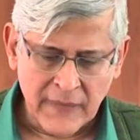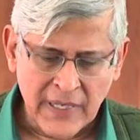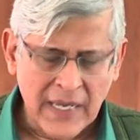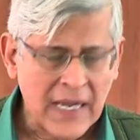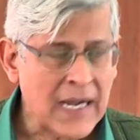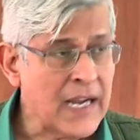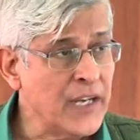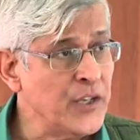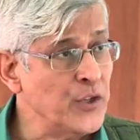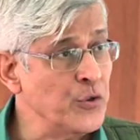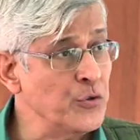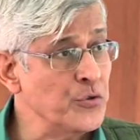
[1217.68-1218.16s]

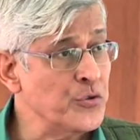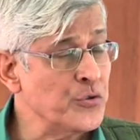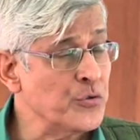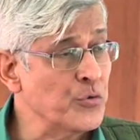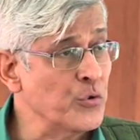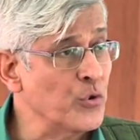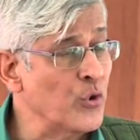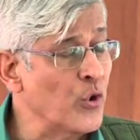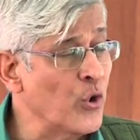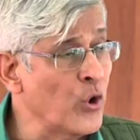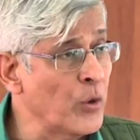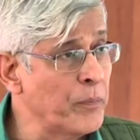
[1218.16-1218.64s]
I used
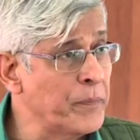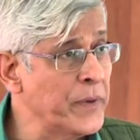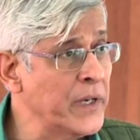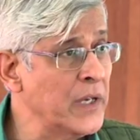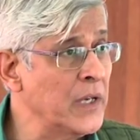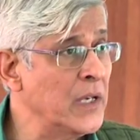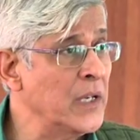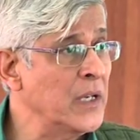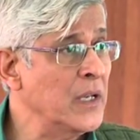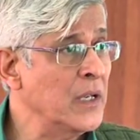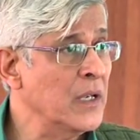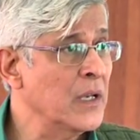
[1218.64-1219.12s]
to
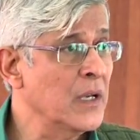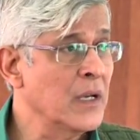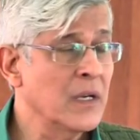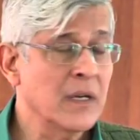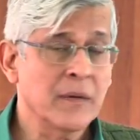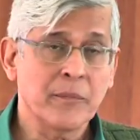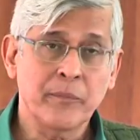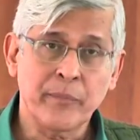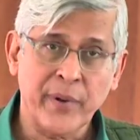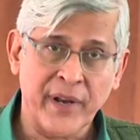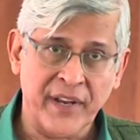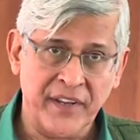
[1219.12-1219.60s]
openly
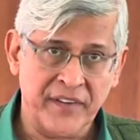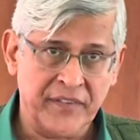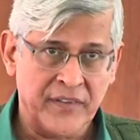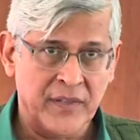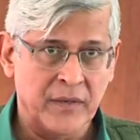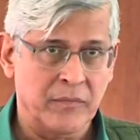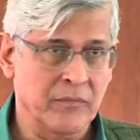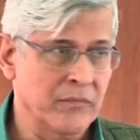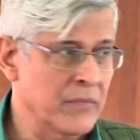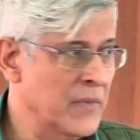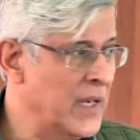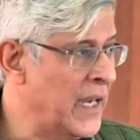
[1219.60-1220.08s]
praise
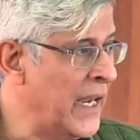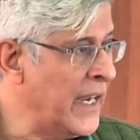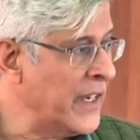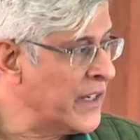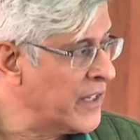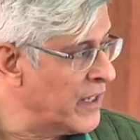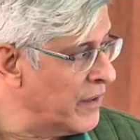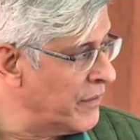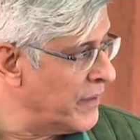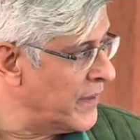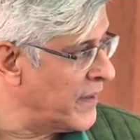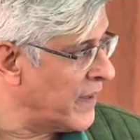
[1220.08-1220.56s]
him and
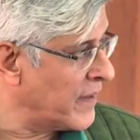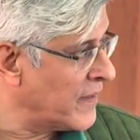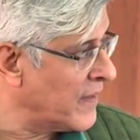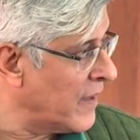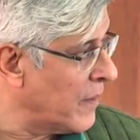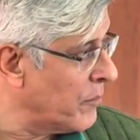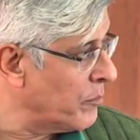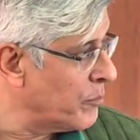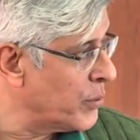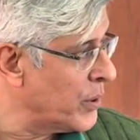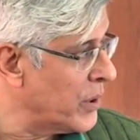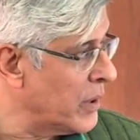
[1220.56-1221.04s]
give his
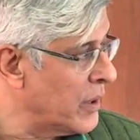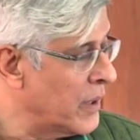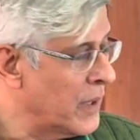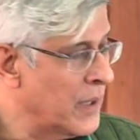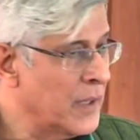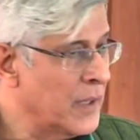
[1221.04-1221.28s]
example.